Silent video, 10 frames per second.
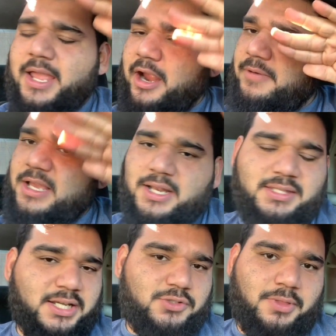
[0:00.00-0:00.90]
I already got in
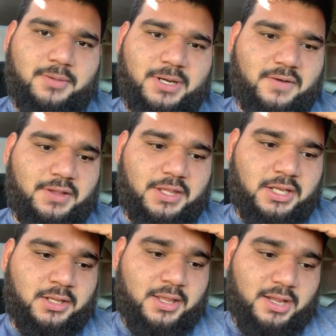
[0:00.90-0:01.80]
touch with him and
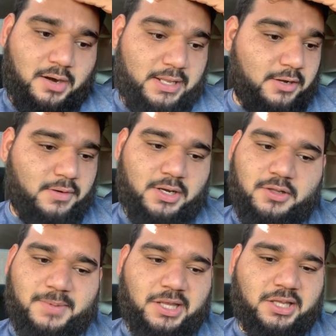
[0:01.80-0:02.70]
everything. He already
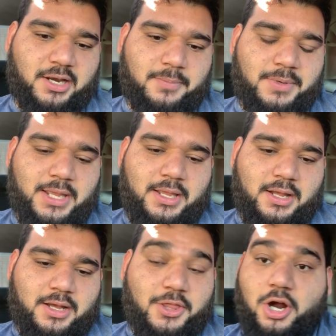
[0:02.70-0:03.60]
knows my setup.
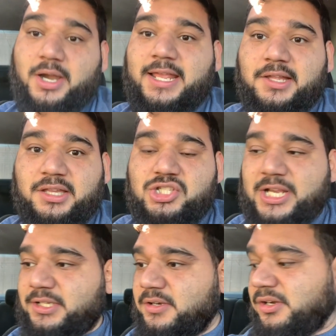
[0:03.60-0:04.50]
The REX
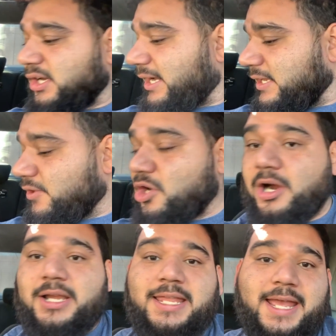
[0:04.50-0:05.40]
injectors are not in the
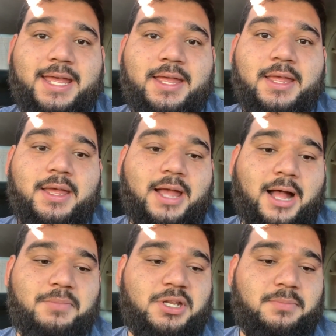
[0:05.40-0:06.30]
car yet.
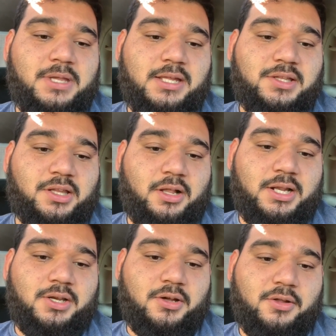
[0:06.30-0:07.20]
I'm gonna be
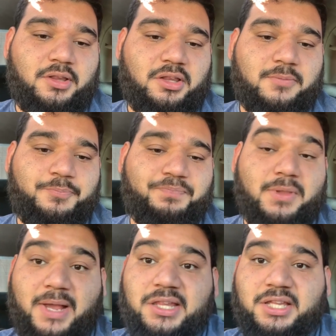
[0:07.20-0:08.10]
installing those
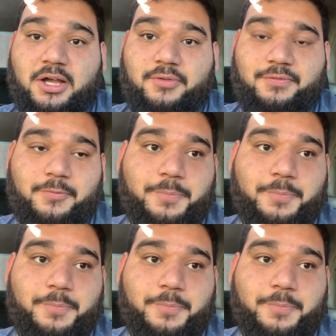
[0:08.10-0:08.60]
myself